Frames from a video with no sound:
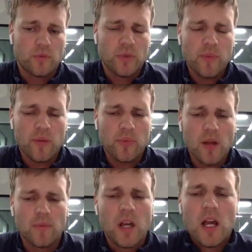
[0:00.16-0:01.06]
really big
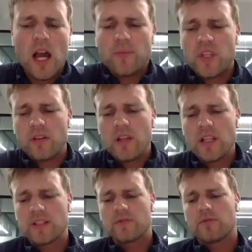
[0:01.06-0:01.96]
problem. I'm
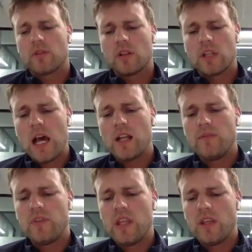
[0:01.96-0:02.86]
curious, for a lot
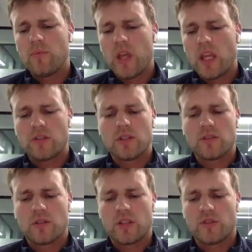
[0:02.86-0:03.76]
of the
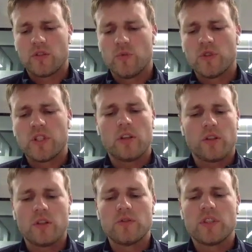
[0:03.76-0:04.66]
patients or consumers that
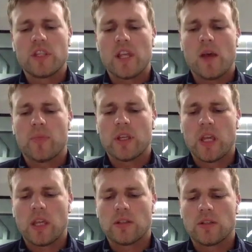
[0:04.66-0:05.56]
are using the
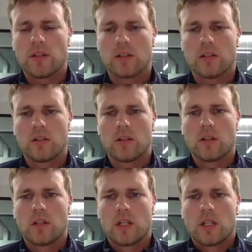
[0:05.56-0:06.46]
application,
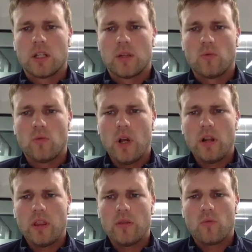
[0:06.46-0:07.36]
what
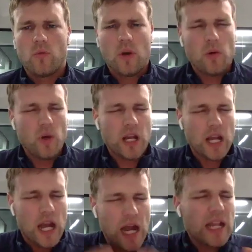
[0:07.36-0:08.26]
are what
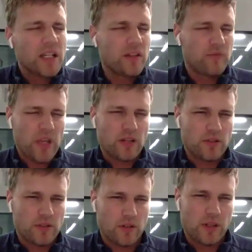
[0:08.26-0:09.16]
kind of
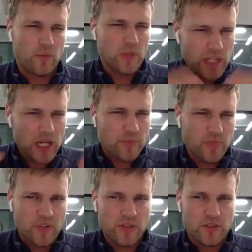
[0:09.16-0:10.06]
patients are they? What
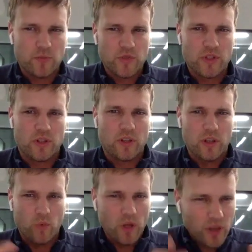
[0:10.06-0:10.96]
type of consumers are
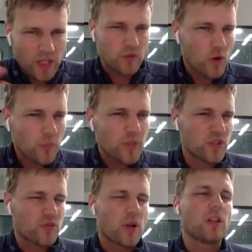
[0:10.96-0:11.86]
they? What are they normally
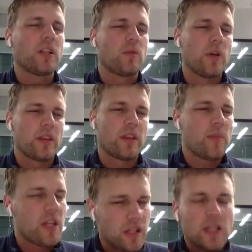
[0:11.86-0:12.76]
struggling with? I
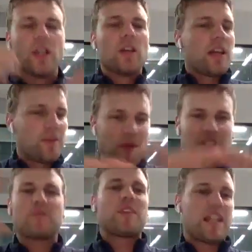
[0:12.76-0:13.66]
mean,
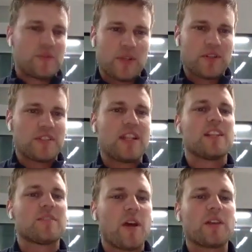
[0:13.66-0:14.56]
basically, yes, we
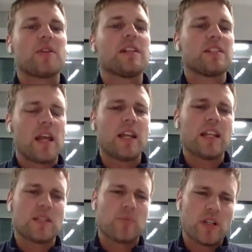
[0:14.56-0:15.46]
understand it's migraines and
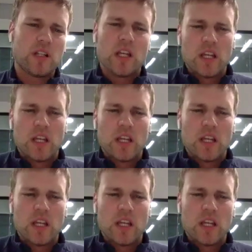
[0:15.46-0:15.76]
headaches, but